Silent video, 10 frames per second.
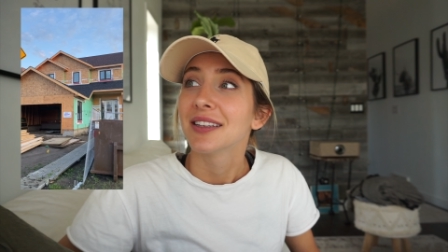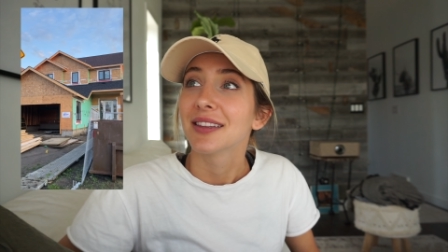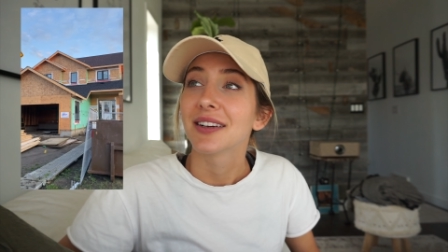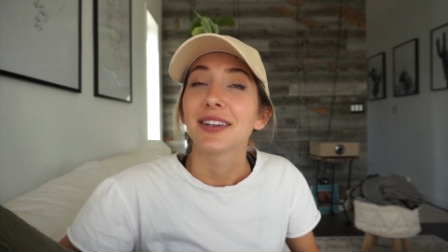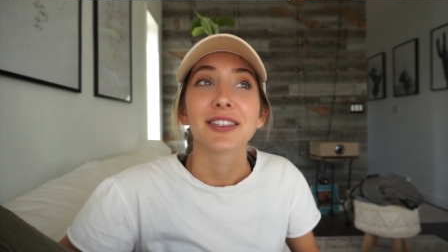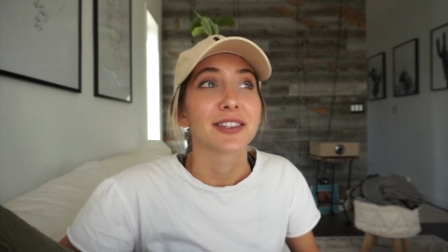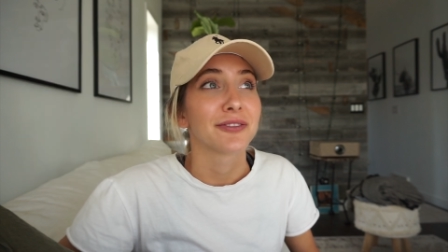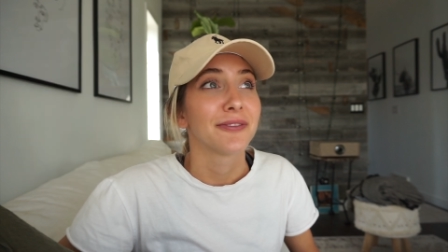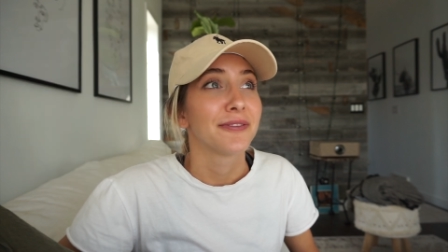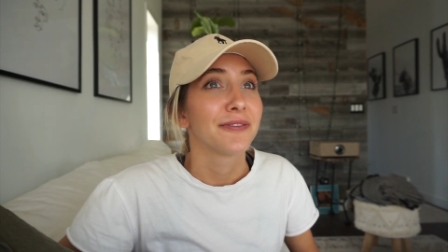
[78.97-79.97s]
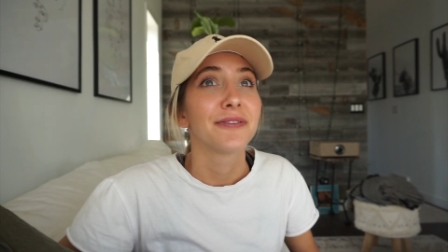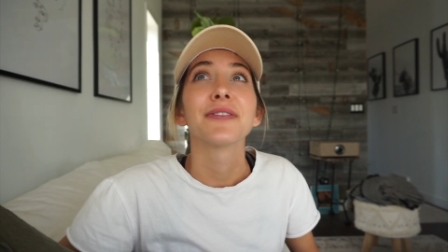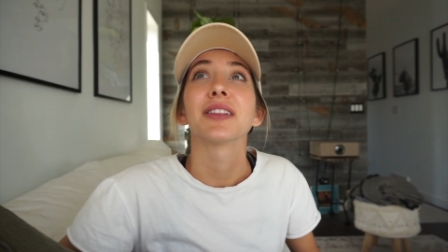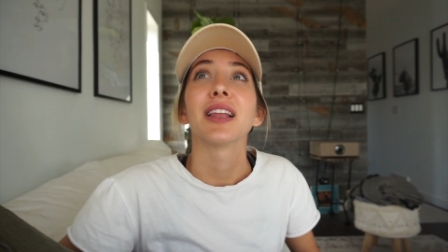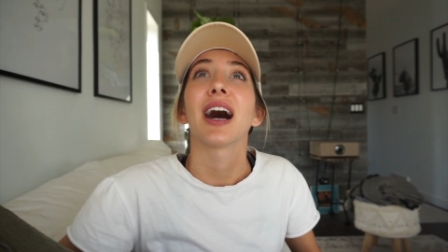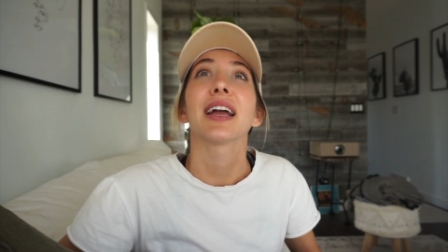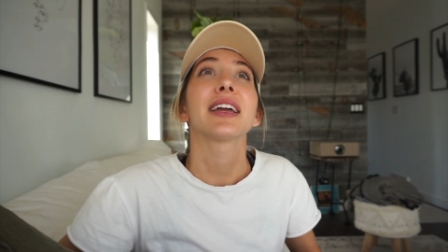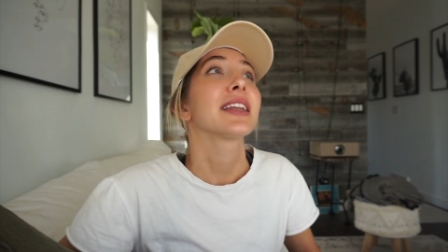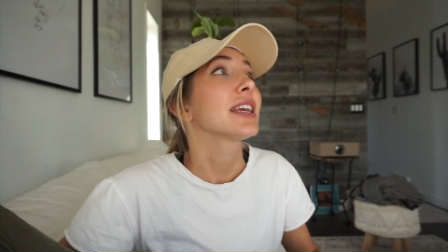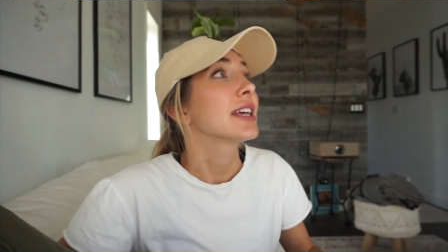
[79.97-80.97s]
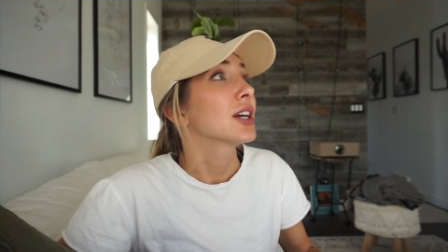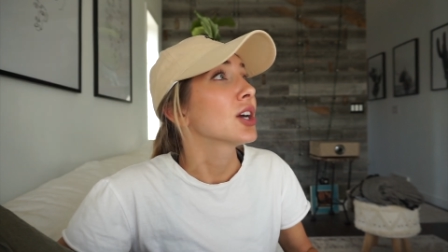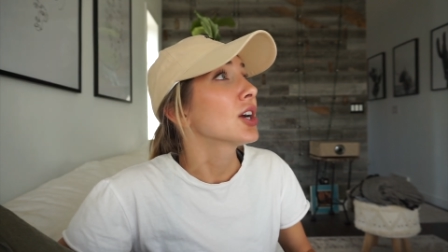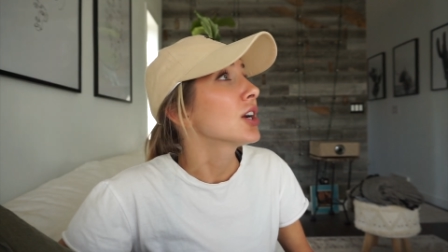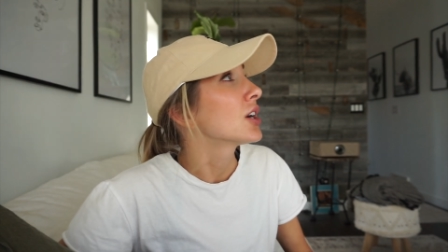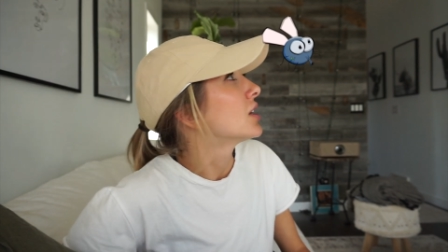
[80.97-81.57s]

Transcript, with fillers: There is a fly in here.